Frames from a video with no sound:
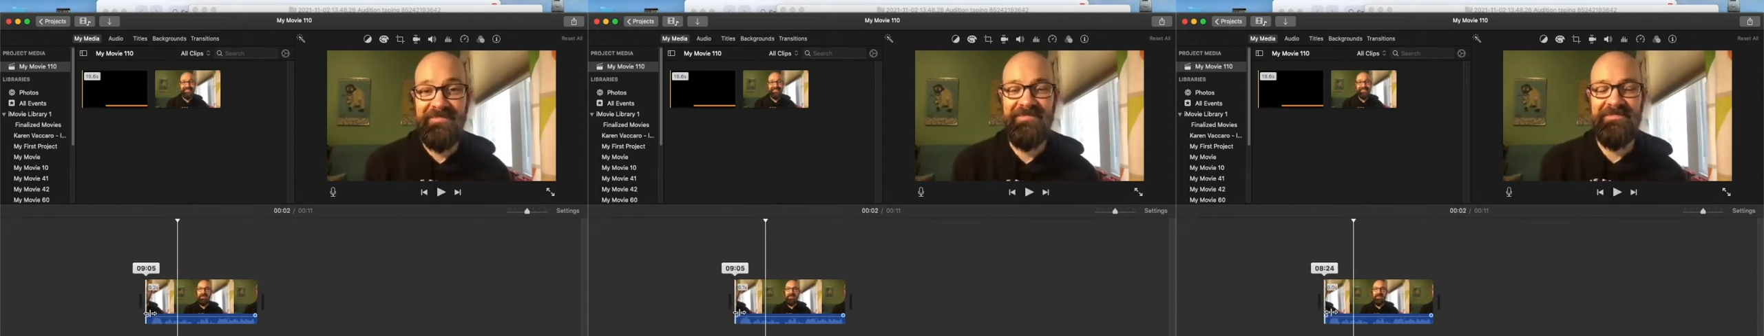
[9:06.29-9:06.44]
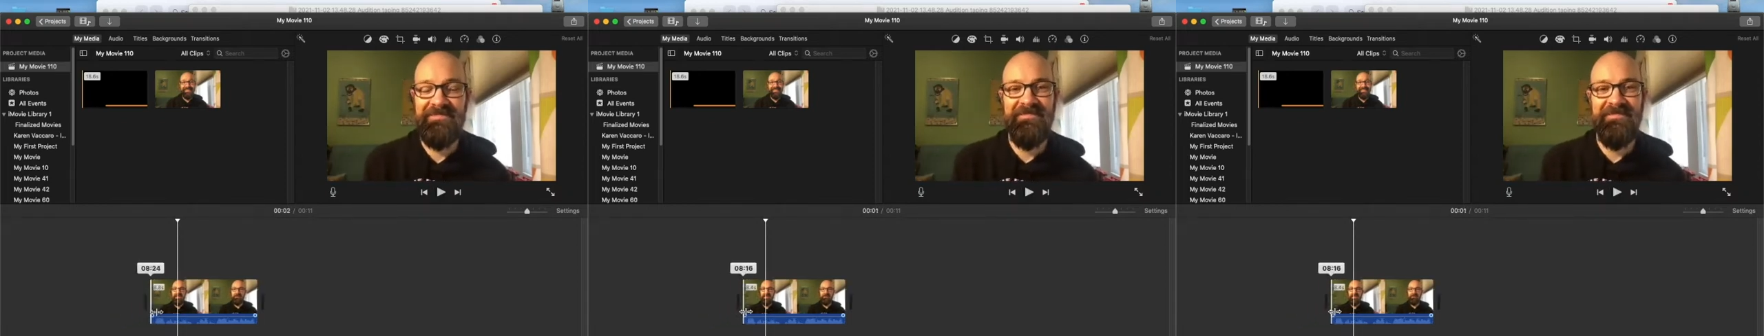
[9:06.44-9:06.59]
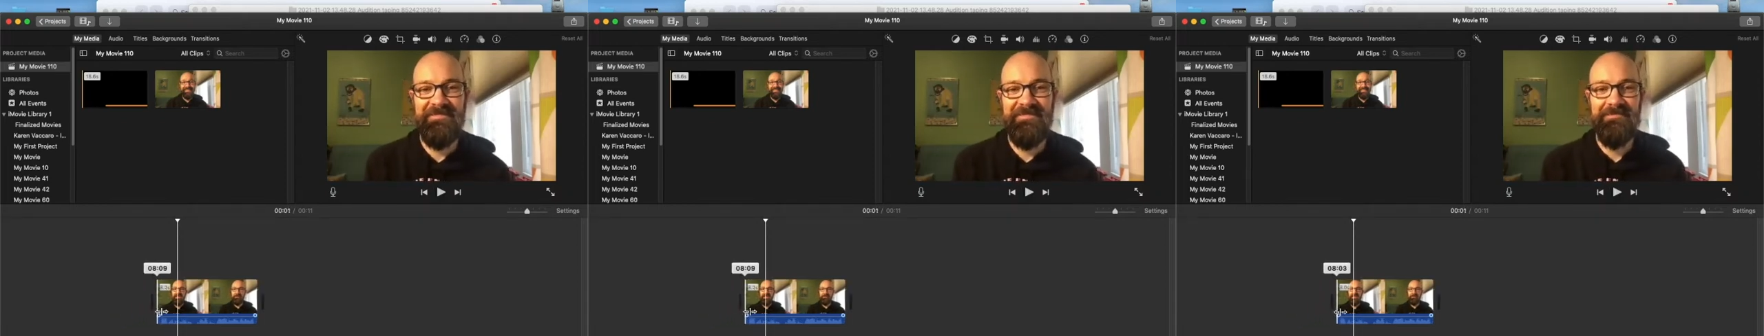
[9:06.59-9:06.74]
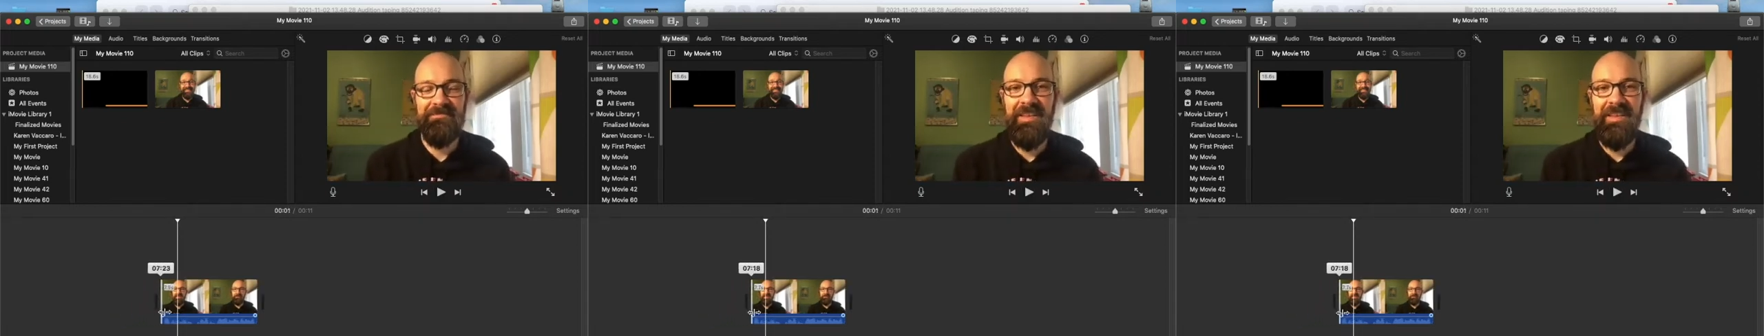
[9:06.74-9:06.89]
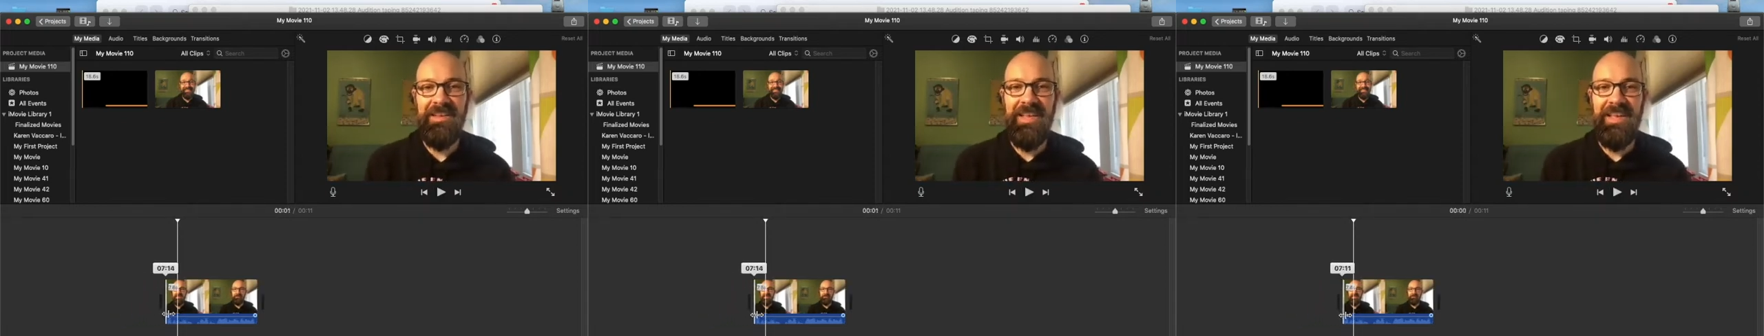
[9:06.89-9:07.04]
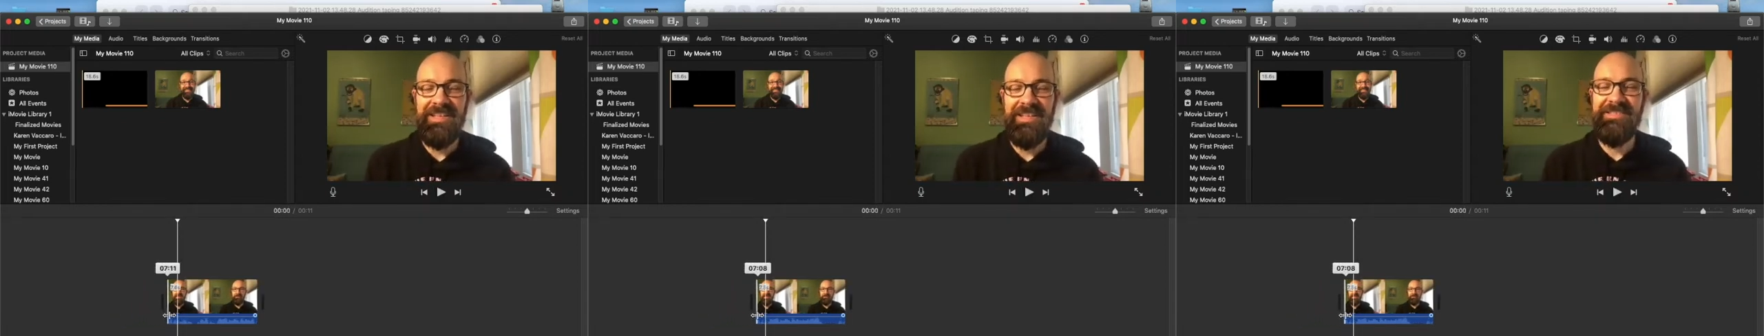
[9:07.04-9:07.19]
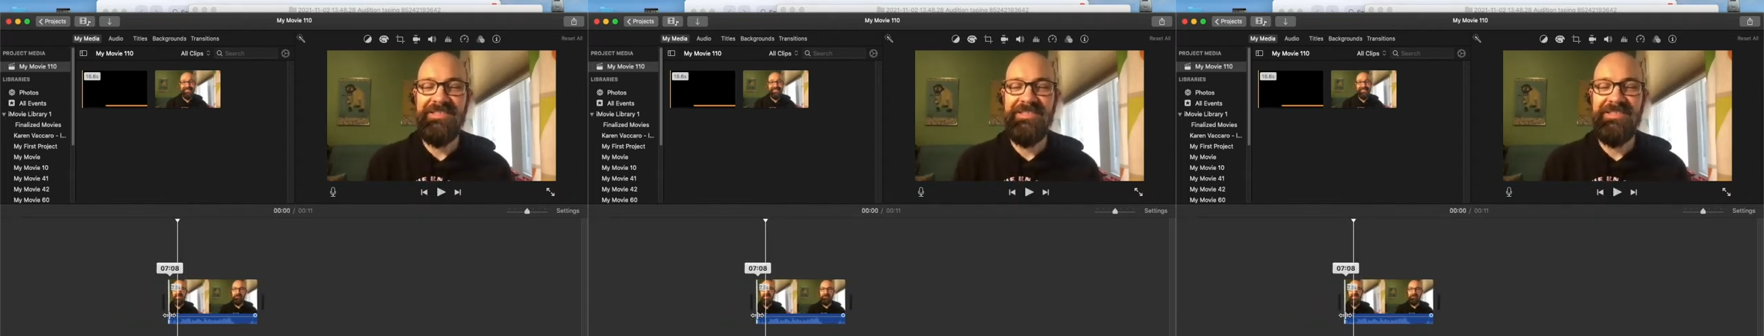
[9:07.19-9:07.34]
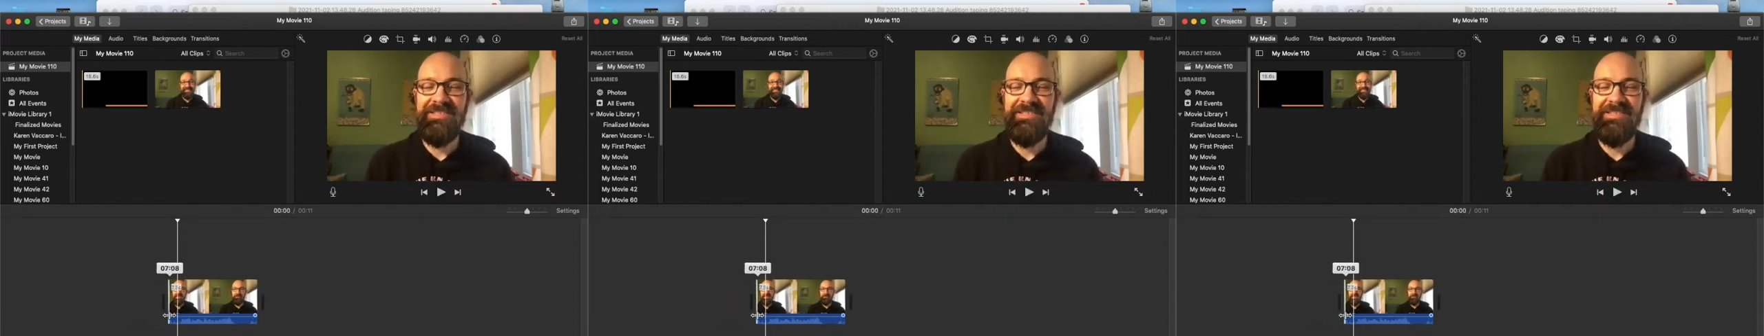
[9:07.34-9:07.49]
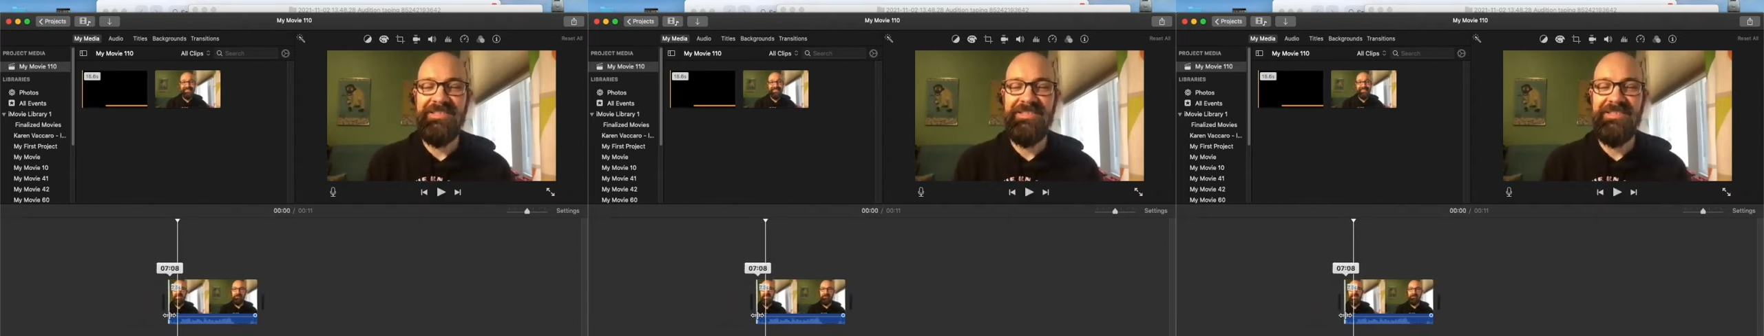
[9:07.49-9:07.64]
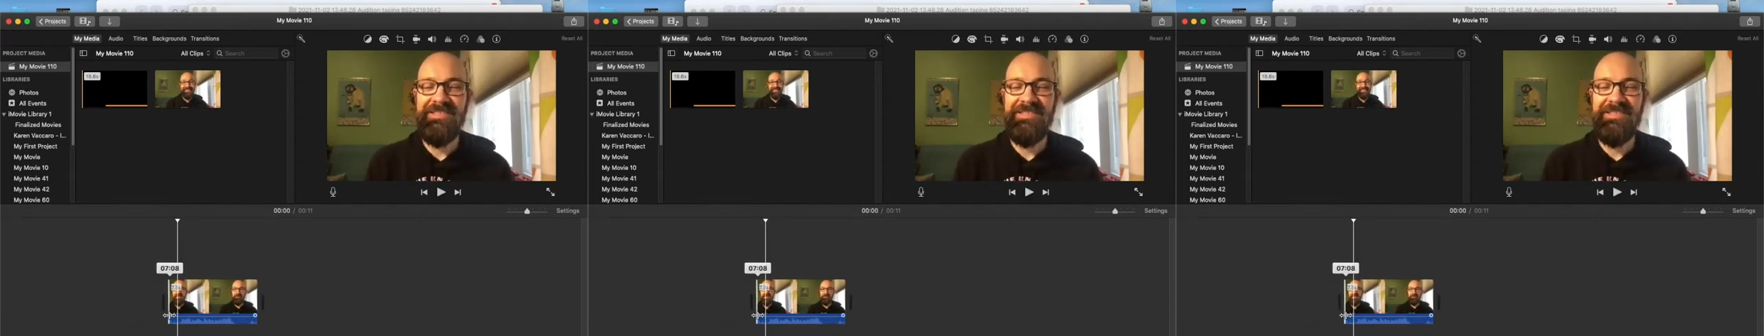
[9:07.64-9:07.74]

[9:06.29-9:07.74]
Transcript: right about here.